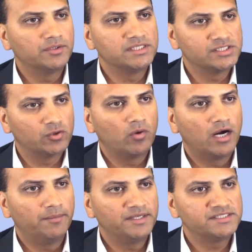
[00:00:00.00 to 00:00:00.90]
these
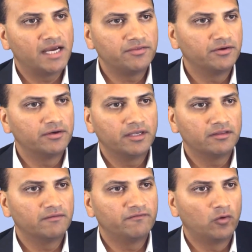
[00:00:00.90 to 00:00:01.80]
requirements either in
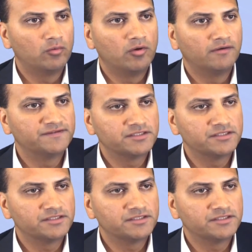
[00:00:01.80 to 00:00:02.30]
the form of